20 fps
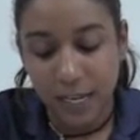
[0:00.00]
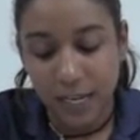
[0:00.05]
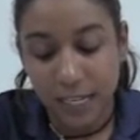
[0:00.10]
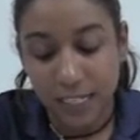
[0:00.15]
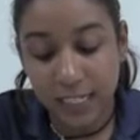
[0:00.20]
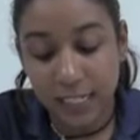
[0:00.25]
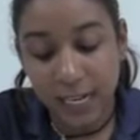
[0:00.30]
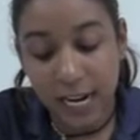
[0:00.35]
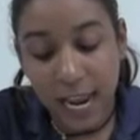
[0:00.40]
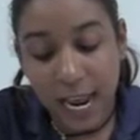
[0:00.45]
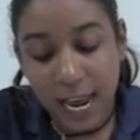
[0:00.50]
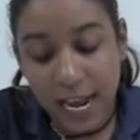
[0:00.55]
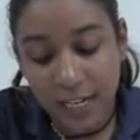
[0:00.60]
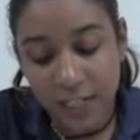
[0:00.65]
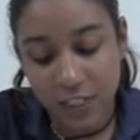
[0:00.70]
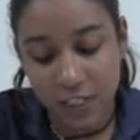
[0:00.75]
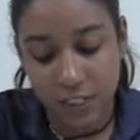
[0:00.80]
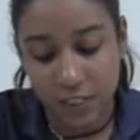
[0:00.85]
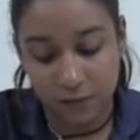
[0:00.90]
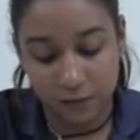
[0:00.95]
It's an
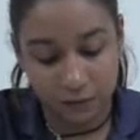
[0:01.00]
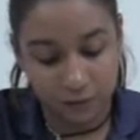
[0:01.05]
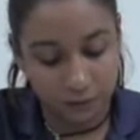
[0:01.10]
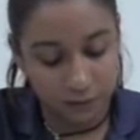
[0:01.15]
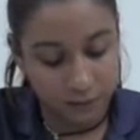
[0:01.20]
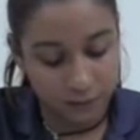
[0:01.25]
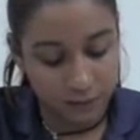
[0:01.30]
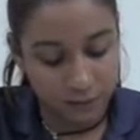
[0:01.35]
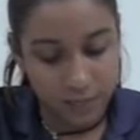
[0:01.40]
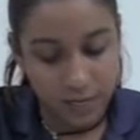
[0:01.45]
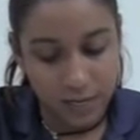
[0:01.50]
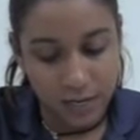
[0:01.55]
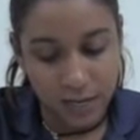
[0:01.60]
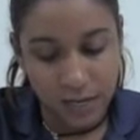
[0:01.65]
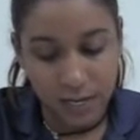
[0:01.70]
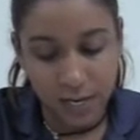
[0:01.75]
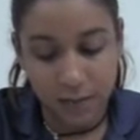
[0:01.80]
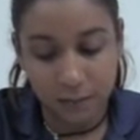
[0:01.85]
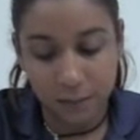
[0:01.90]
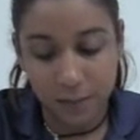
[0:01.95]
adjective,
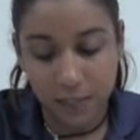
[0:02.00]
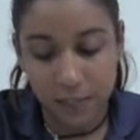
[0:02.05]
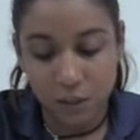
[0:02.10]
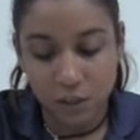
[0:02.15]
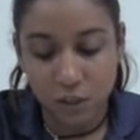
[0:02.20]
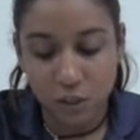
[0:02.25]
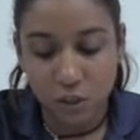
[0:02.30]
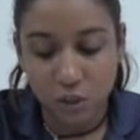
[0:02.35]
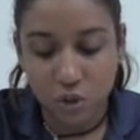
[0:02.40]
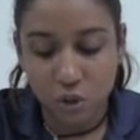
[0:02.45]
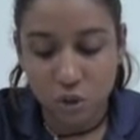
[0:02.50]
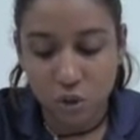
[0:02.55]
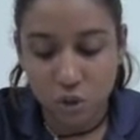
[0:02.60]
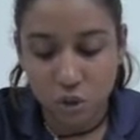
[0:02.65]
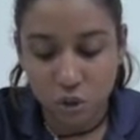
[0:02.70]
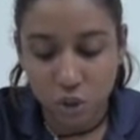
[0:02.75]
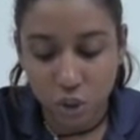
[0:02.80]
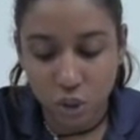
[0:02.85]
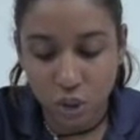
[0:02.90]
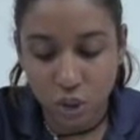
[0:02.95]
and it means
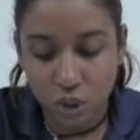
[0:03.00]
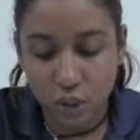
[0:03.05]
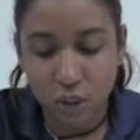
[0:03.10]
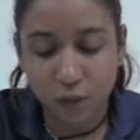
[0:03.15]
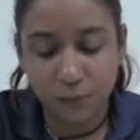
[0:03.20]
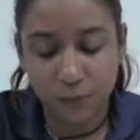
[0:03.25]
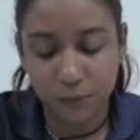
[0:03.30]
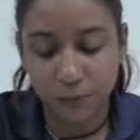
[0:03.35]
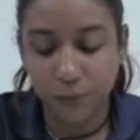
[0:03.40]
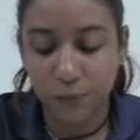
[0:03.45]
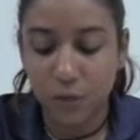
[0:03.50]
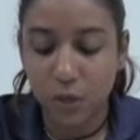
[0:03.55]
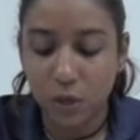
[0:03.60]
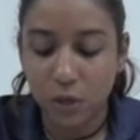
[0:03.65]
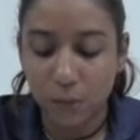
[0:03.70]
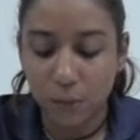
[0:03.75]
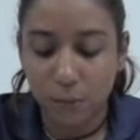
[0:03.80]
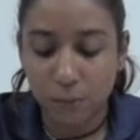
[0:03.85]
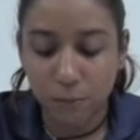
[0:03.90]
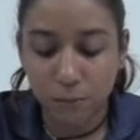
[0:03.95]
stern,
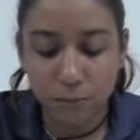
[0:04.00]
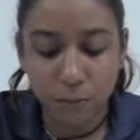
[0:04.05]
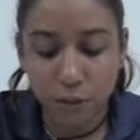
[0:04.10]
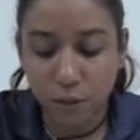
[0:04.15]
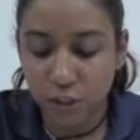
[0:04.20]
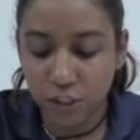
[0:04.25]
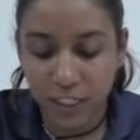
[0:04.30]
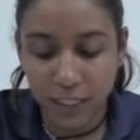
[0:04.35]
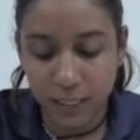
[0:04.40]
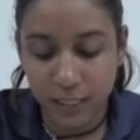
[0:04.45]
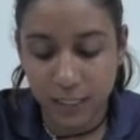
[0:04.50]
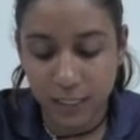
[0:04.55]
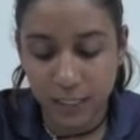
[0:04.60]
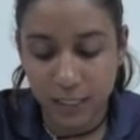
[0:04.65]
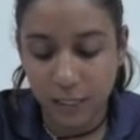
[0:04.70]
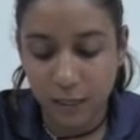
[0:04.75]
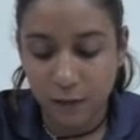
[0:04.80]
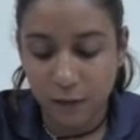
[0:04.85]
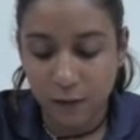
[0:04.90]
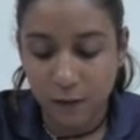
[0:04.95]

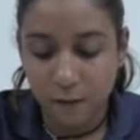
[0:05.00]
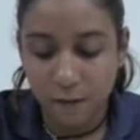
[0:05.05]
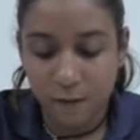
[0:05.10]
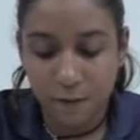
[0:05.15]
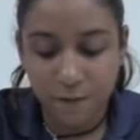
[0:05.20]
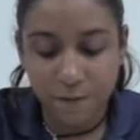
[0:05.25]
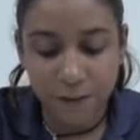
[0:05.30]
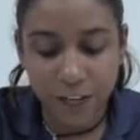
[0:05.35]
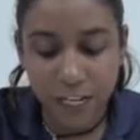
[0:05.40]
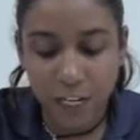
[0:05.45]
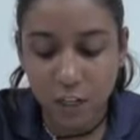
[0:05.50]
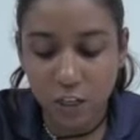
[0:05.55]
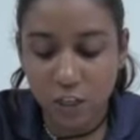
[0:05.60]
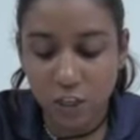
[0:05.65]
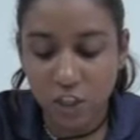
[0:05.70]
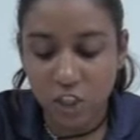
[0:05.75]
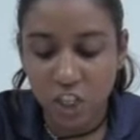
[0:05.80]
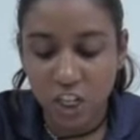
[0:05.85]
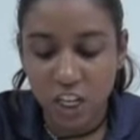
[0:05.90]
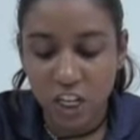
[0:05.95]
merciless,
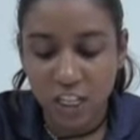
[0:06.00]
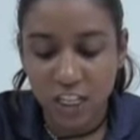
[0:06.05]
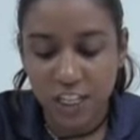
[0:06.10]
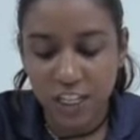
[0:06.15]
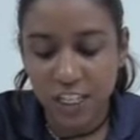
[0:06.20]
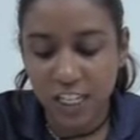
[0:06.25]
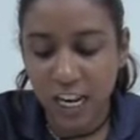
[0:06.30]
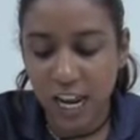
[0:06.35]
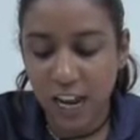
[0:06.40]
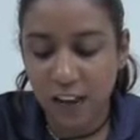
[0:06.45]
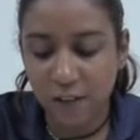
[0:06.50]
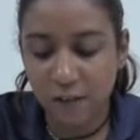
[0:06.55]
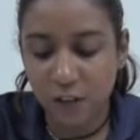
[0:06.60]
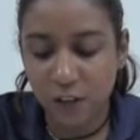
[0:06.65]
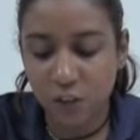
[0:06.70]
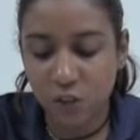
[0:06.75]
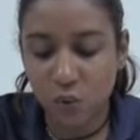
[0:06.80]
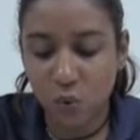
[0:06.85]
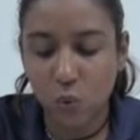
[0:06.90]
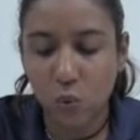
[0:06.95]
fierce,
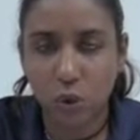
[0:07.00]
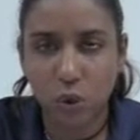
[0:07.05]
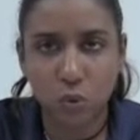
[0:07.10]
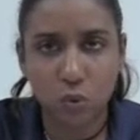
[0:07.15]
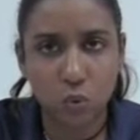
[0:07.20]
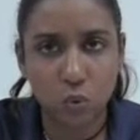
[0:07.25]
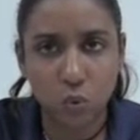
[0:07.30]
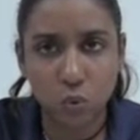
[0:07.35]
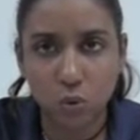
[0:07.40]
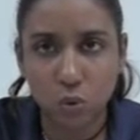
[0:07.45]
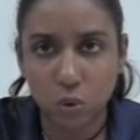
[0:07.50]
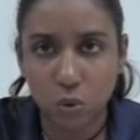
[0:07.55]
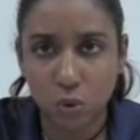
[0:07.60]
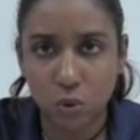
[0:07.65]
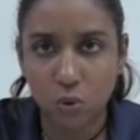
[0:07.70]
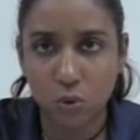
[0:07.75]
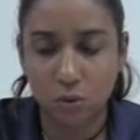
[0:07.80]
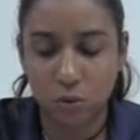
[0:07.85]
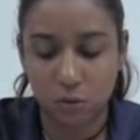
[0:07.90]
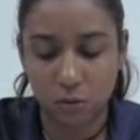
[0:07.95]
savage, or
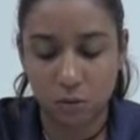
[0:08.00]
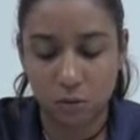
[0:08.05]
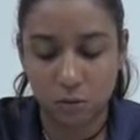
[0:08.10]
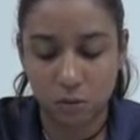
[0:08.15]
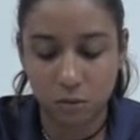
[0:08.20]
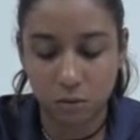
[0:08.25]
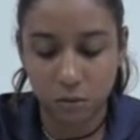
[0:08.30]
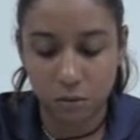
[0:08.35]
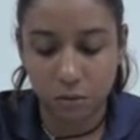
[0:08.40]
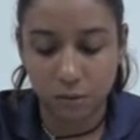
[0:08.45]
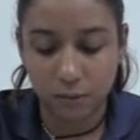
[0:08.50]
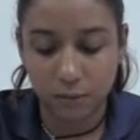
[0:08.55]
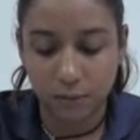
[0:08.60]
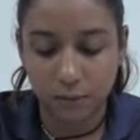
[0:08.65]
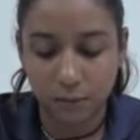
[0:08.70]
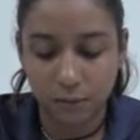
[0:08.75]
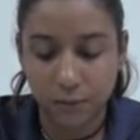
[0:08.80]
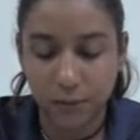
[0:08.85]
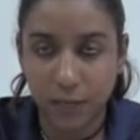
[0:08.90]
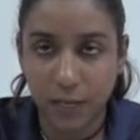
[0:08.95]
cruel.
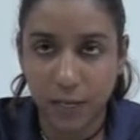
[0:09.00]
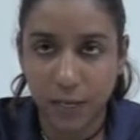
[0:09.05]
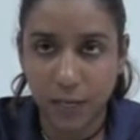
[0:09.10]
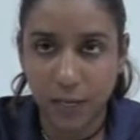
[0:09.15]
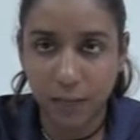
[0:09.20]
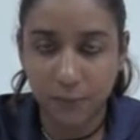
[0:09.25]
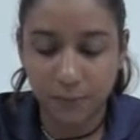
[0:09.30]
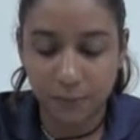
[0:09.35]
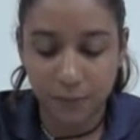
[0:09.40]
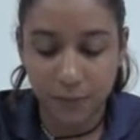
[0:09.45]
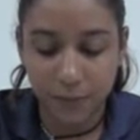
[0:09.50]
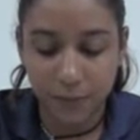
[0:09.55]
Okay?